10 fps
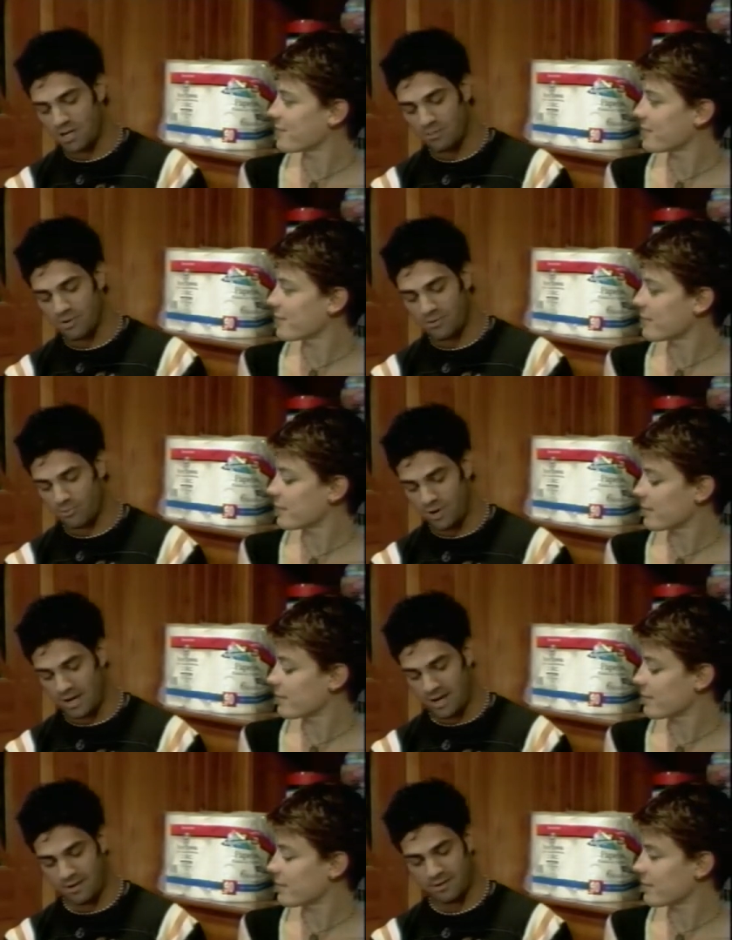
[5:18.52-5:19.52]
Speaker 1: number
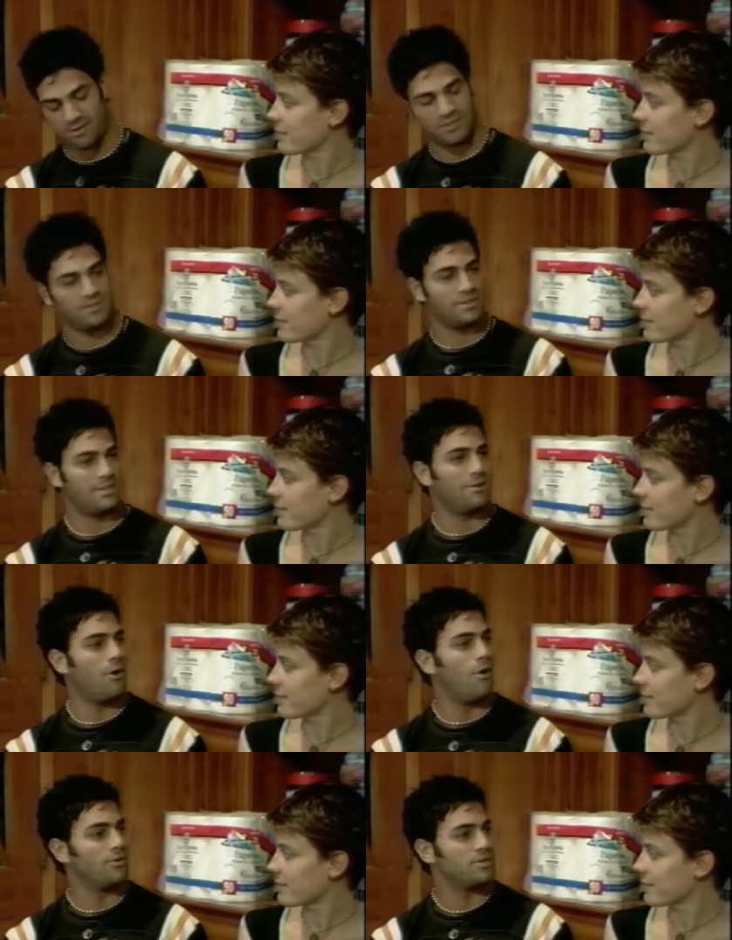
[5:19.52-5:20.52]
three, and this is the
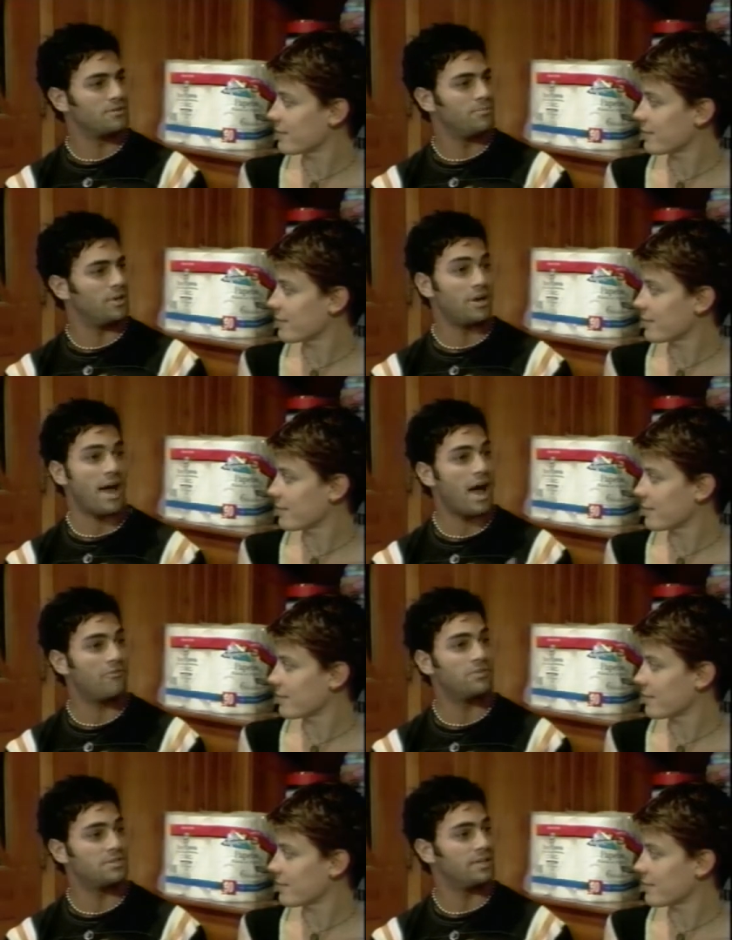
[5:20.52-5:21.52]
oldest, but you
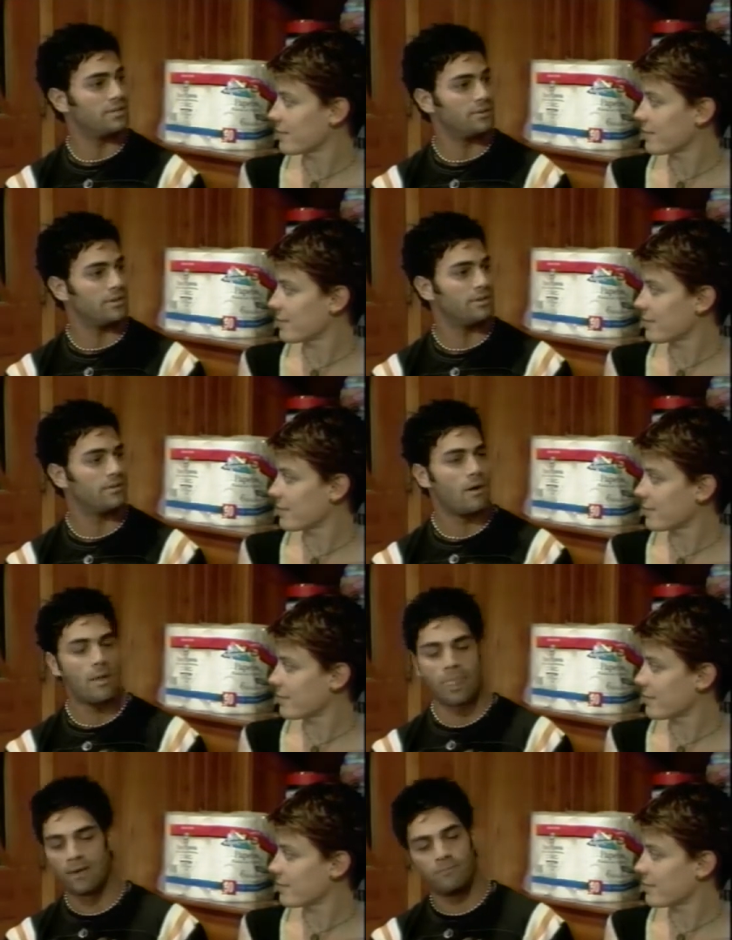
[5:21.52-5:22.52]
have to stick to it.
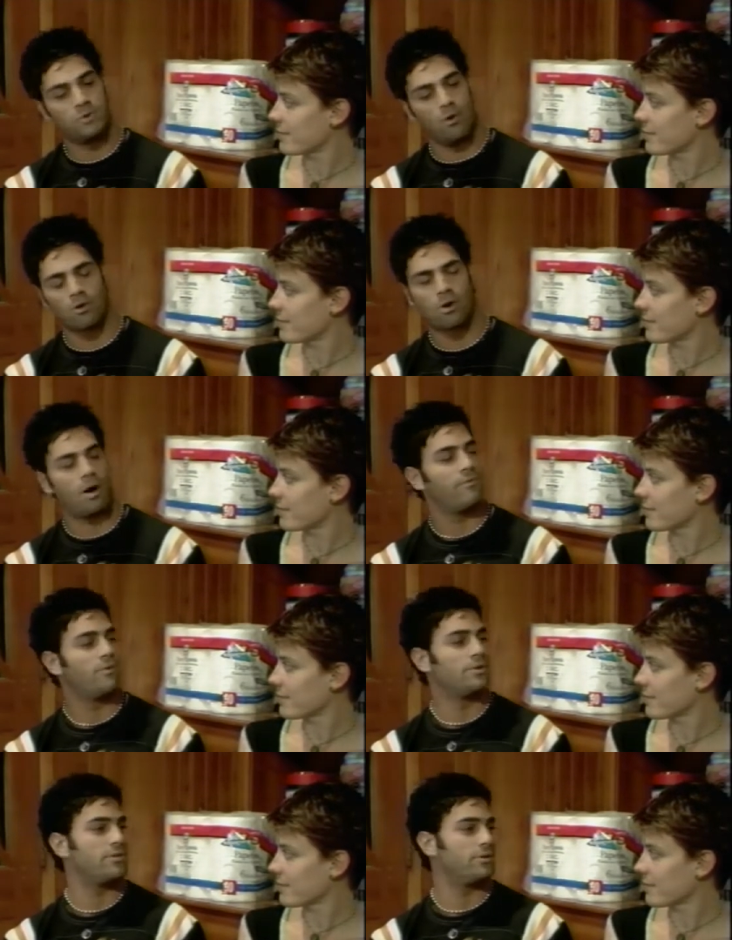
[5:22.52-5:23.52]
Don't call
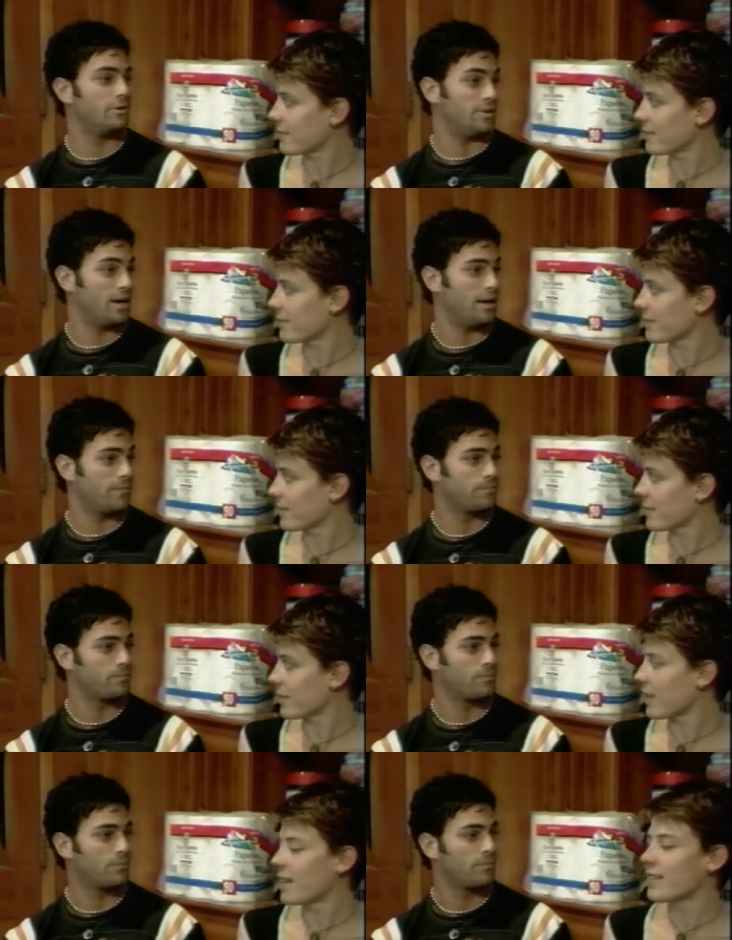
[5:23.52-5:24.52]
before the third day.
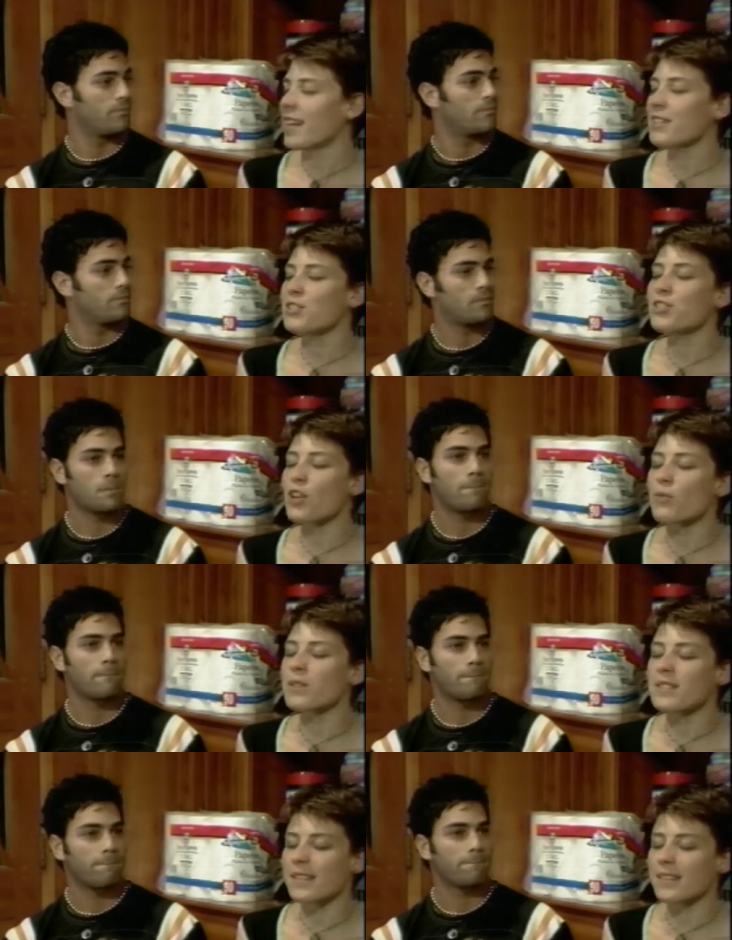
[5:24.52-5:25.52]
Speaker 2: That is so
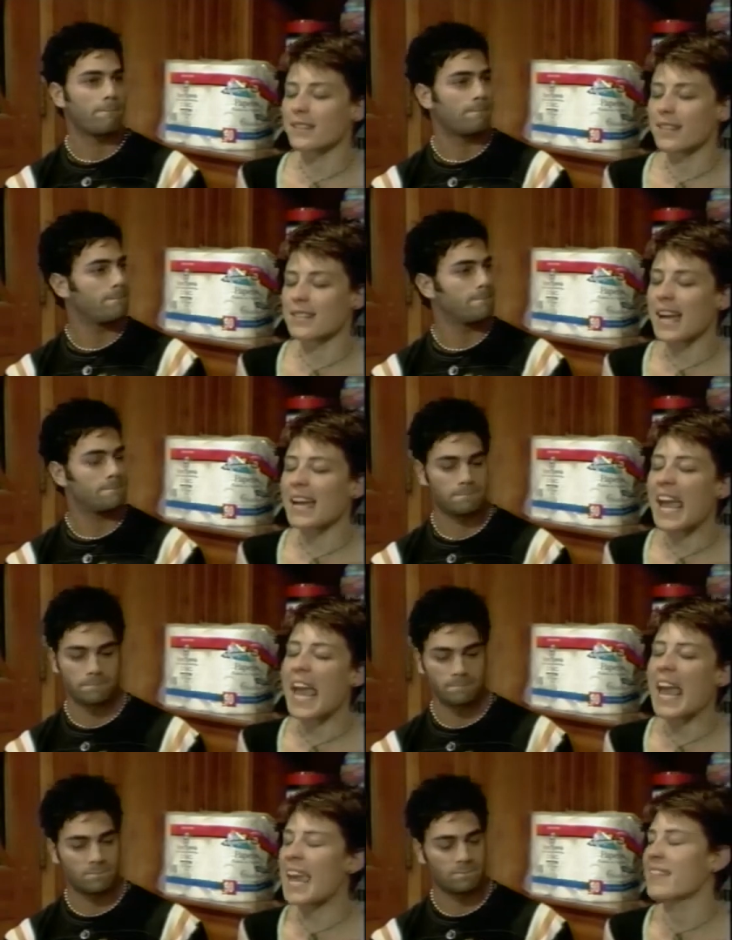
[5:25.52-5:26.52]
ridiculous. What? I
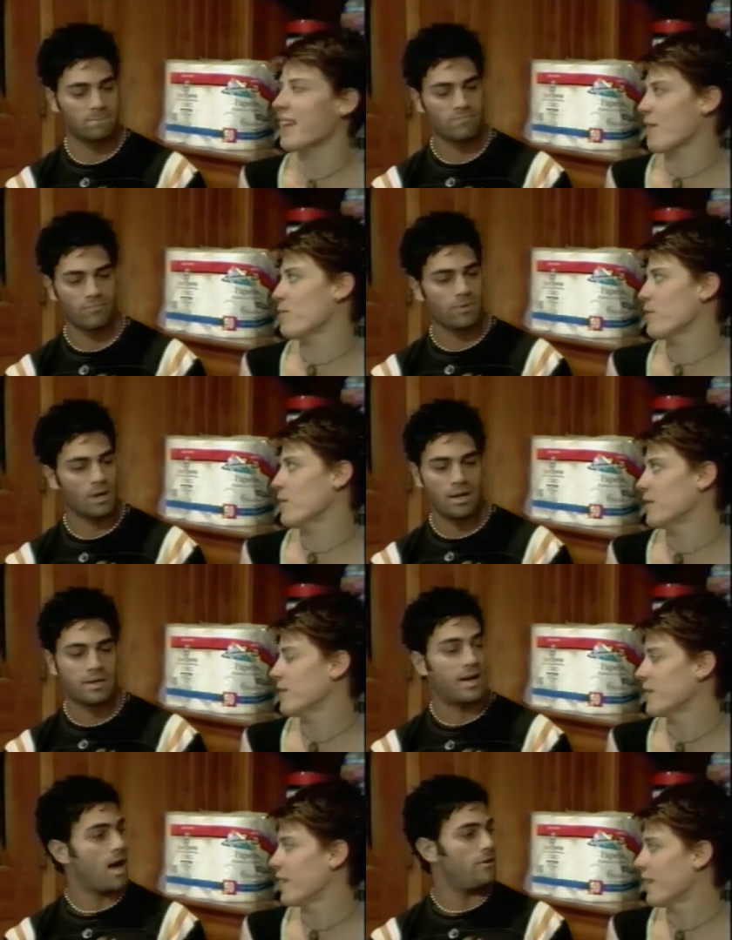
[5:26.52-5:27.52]
hate that rule.
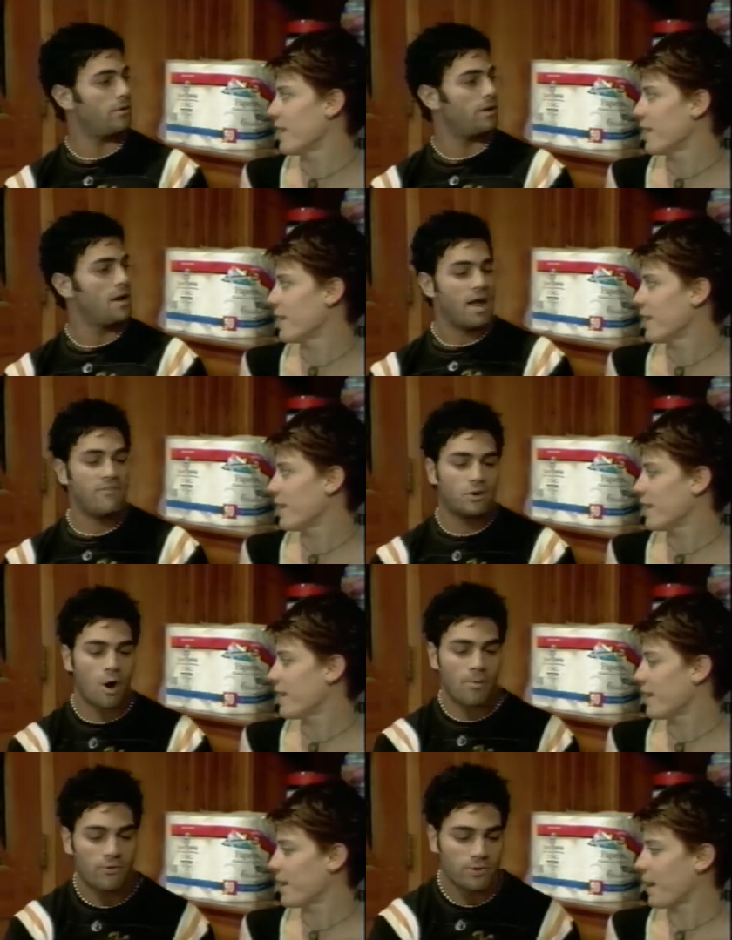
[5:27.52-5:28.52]
Speaker 1: Got to. If you
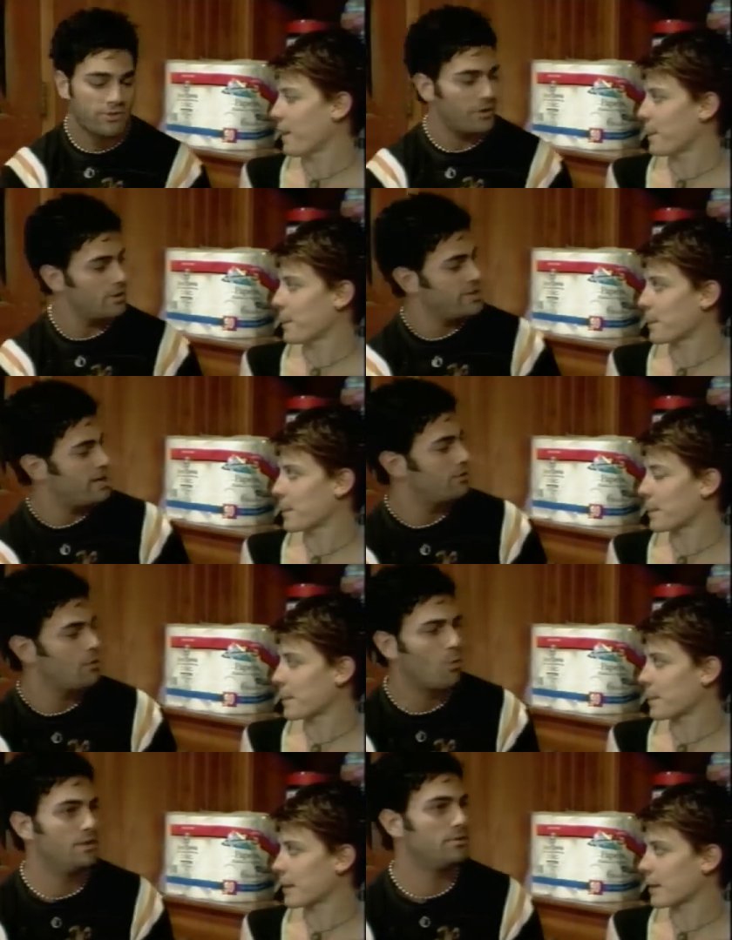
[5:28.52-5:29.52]
call before the third day, you
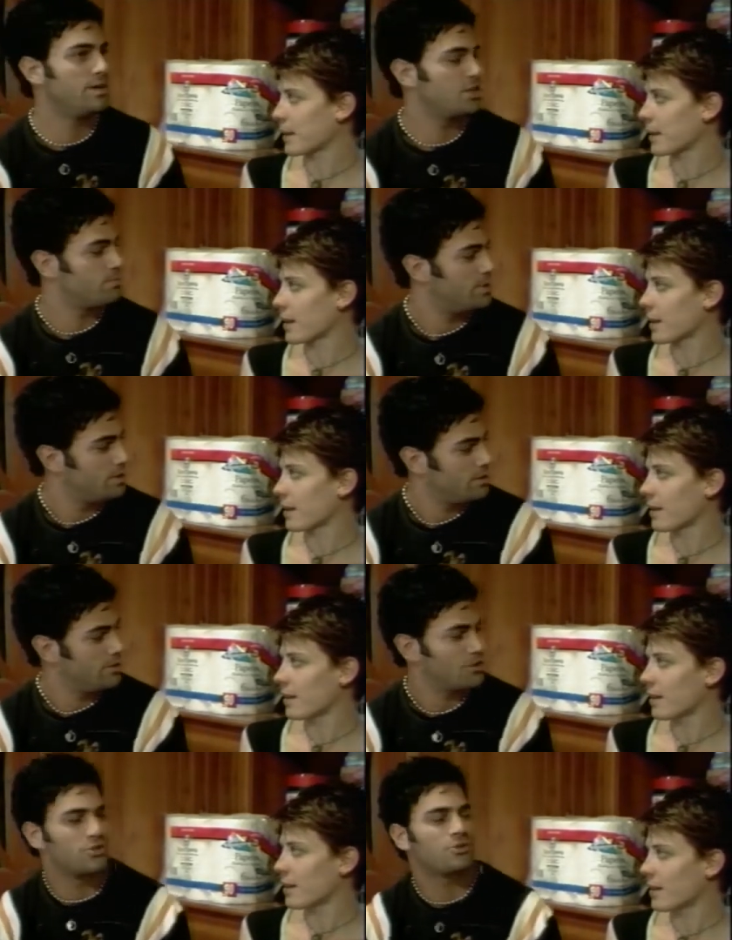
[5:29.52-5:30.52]
look way too desperate. You're just